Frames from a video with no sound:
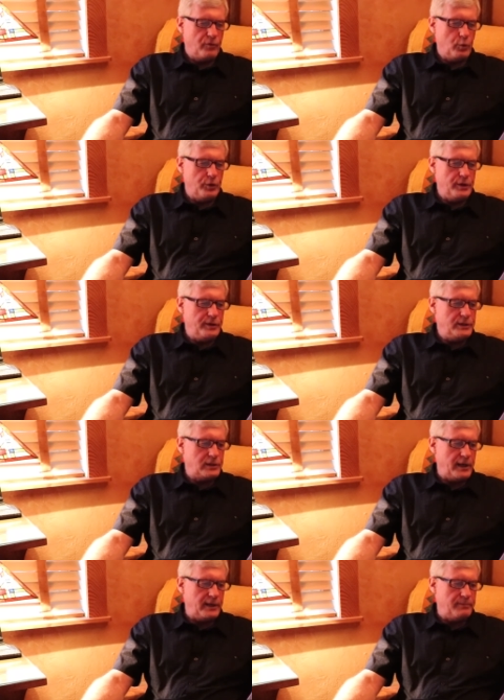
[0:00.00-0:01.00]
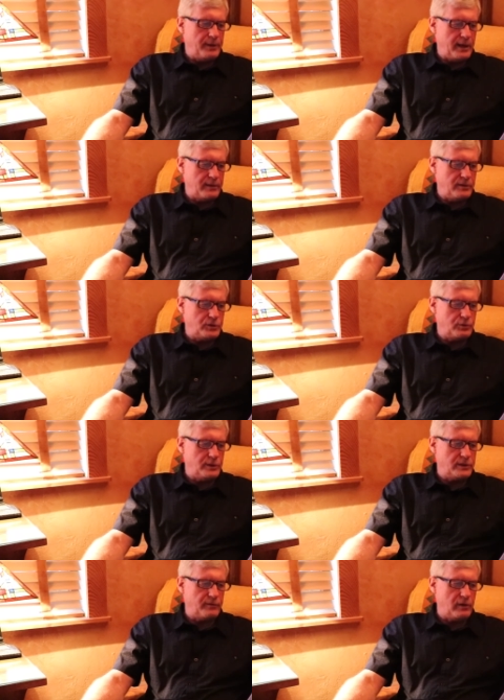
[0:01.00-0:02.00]
For within these laden paths, these
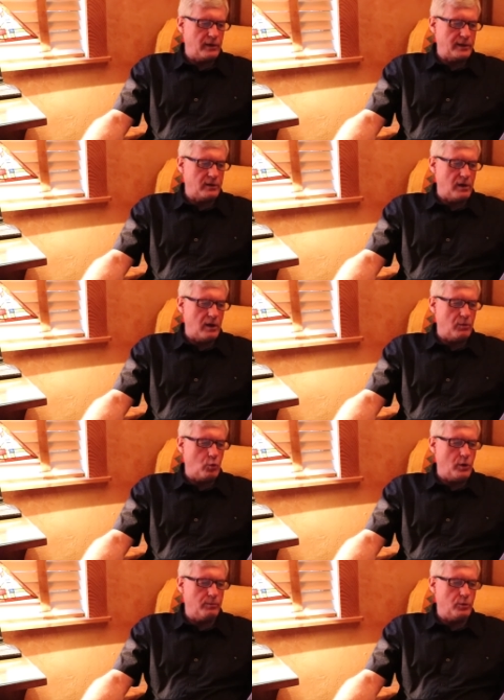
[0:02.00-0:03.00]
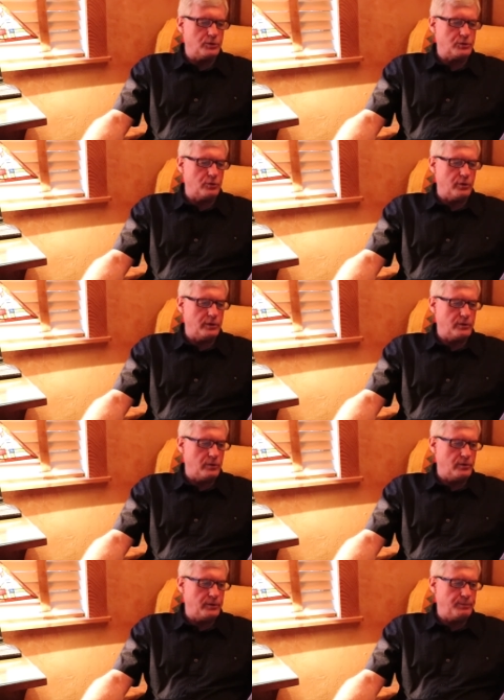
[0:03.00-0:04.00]
streets have collected all but one more story
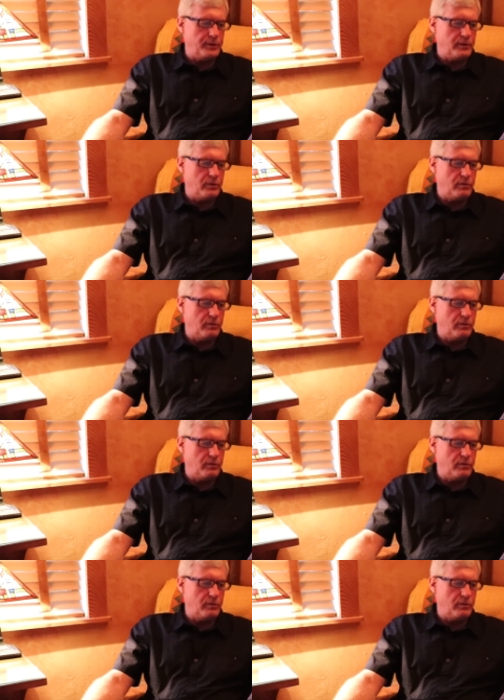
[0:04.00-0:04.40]
to only be